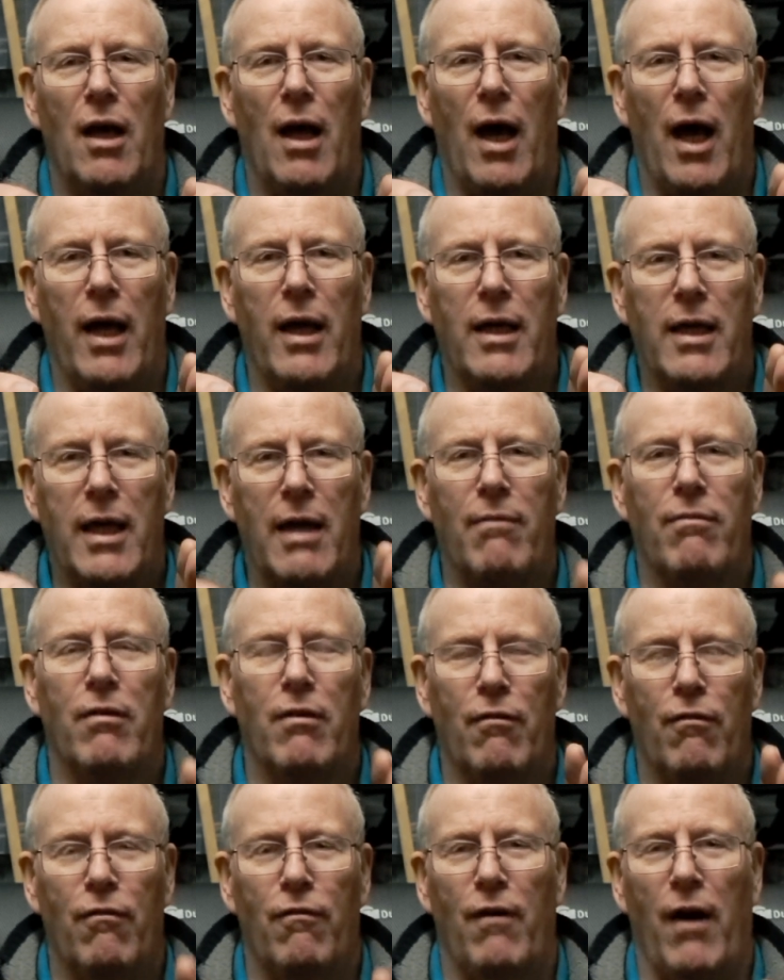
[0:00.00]
a
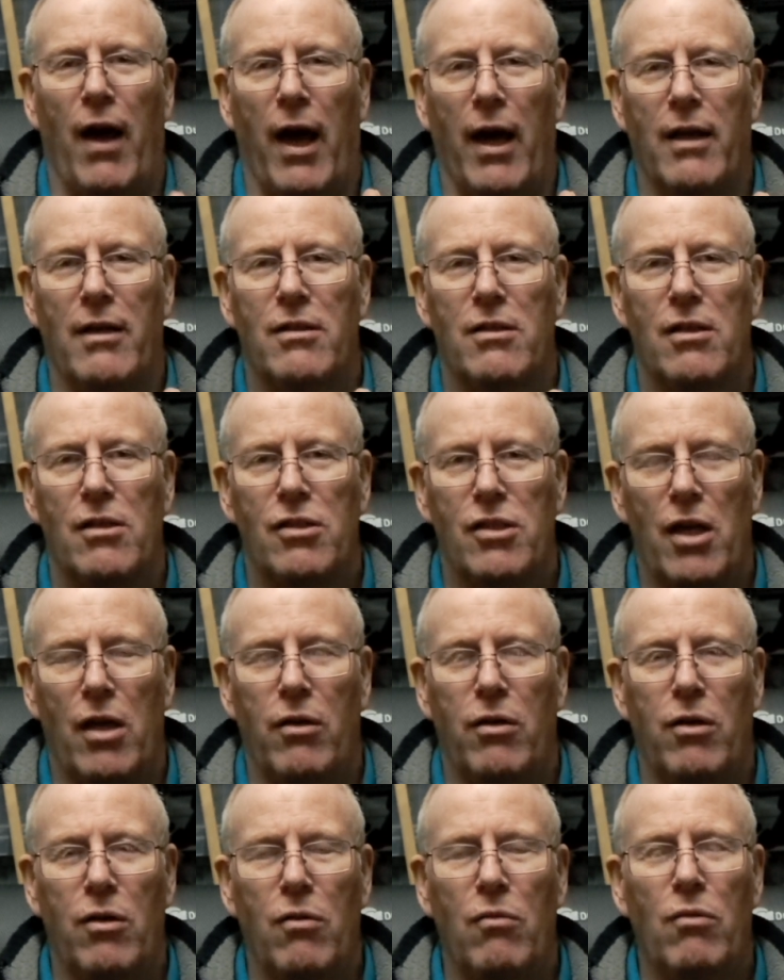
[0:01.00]
given fact. So
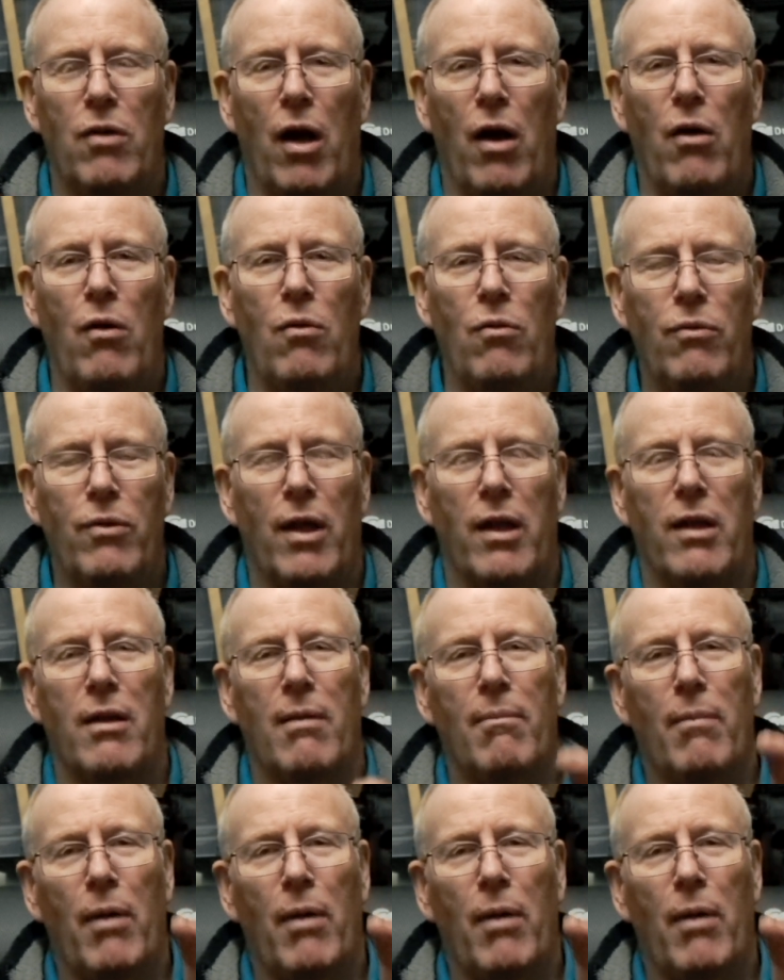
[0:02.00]
you know that